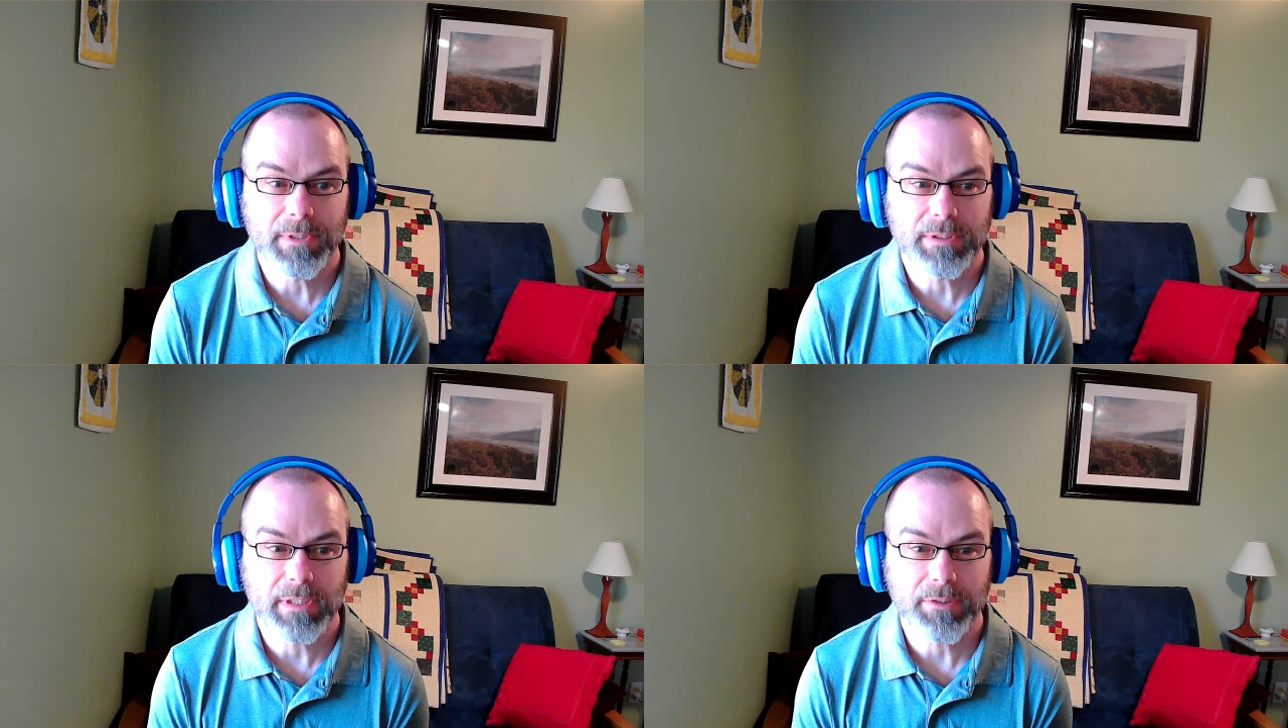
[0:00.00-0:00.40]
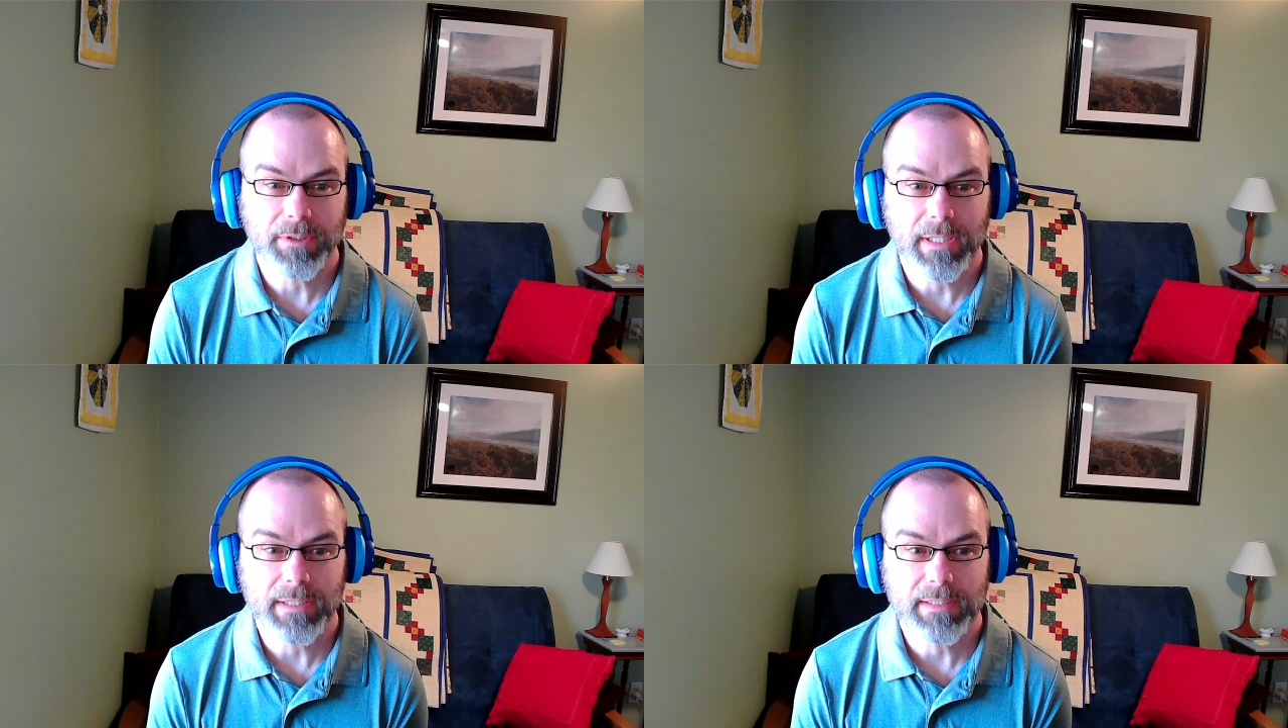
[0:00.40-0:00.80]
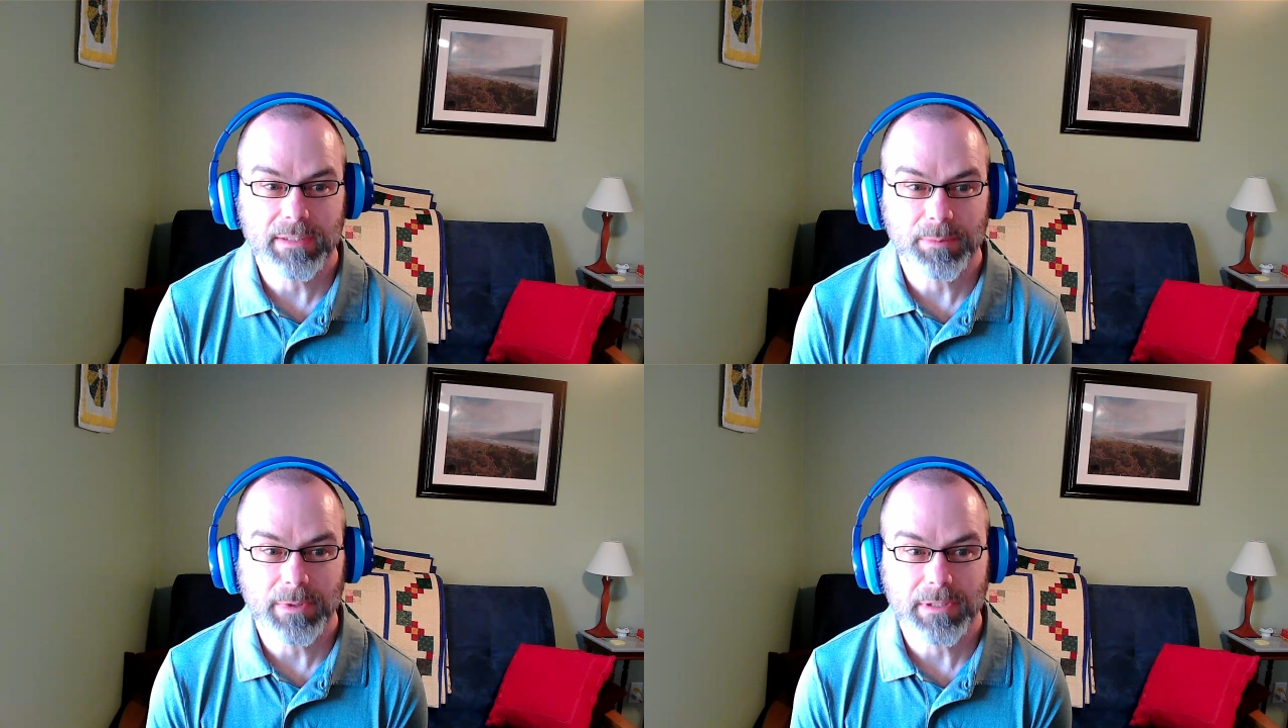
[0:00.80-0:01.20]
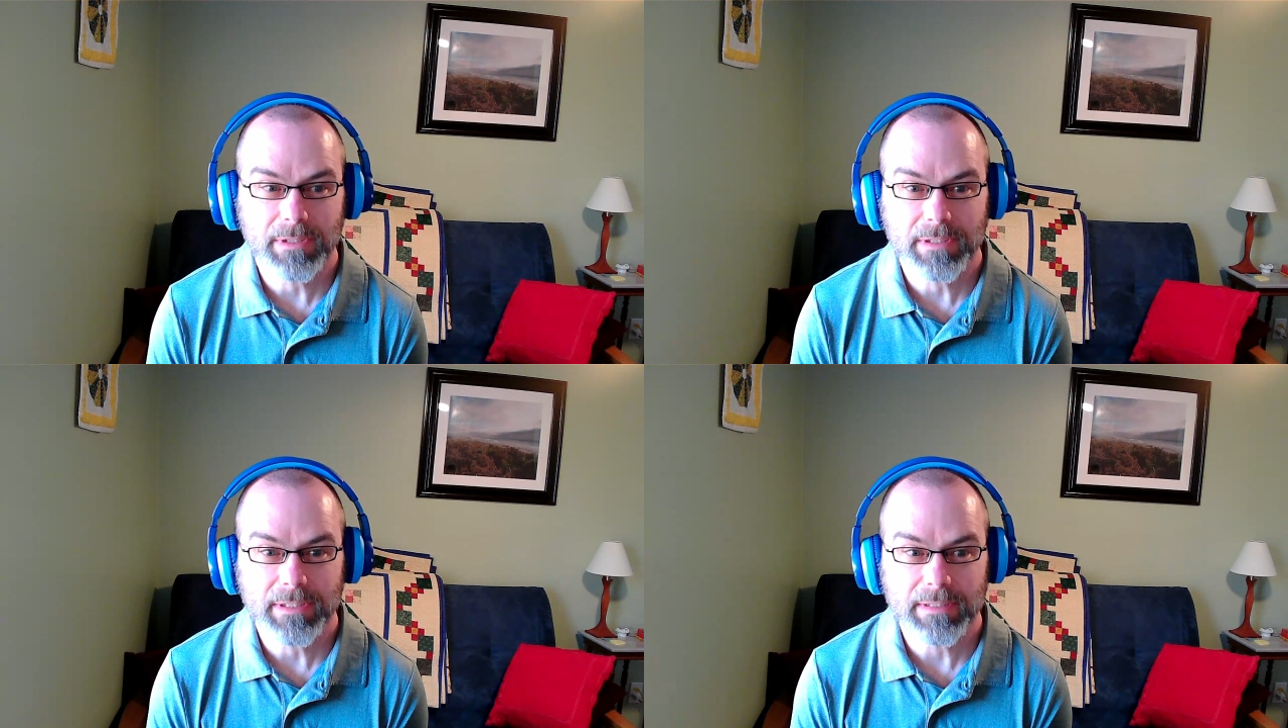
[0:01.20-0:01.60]
There's other cases
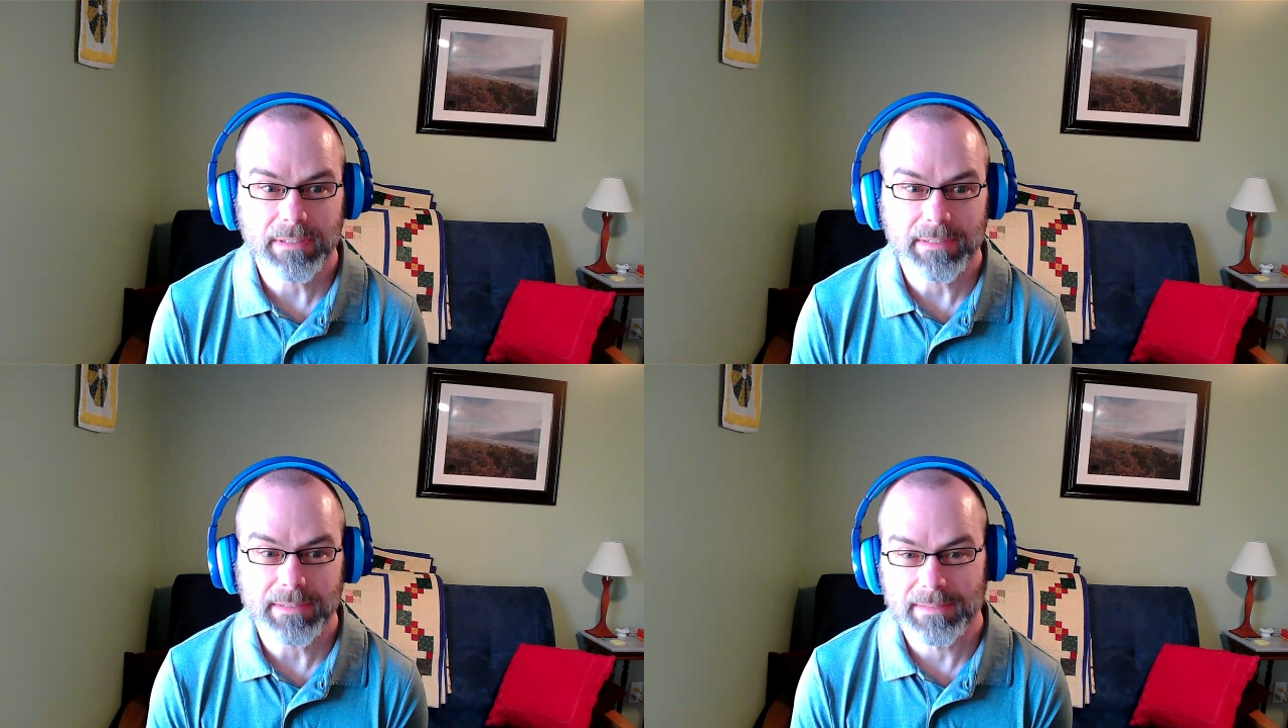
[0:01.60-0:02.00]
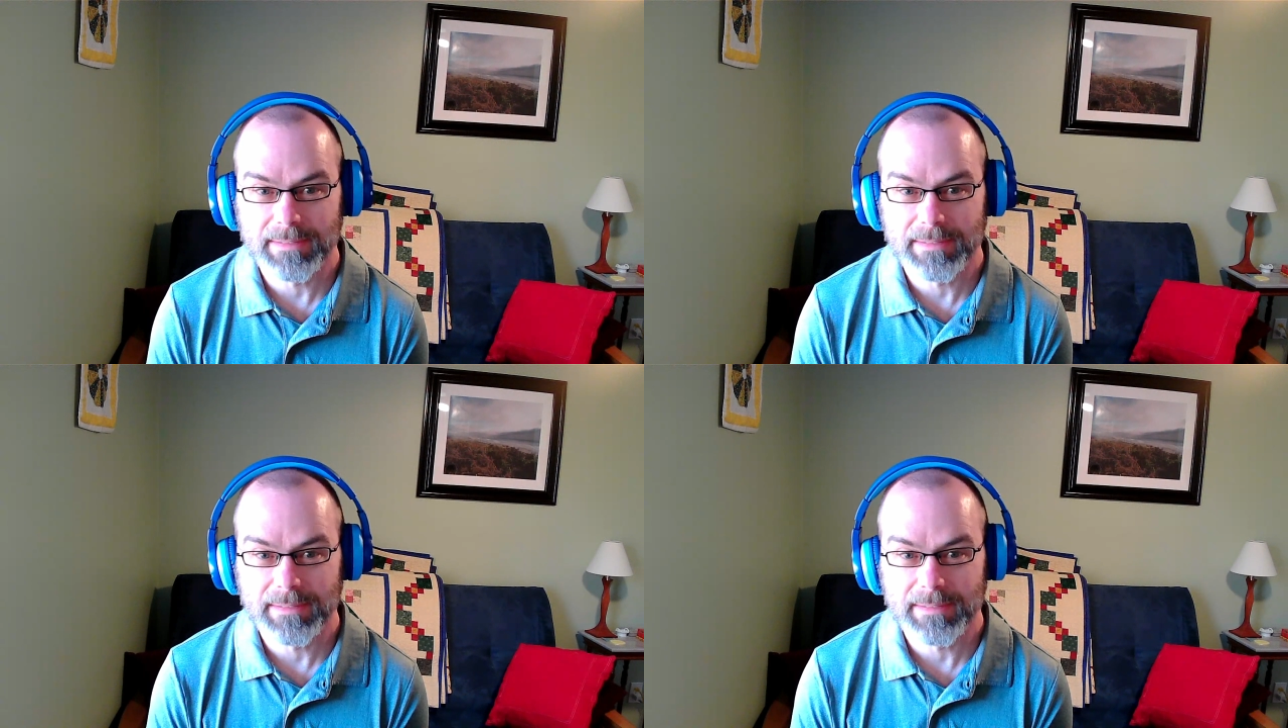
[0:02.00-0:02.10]
where it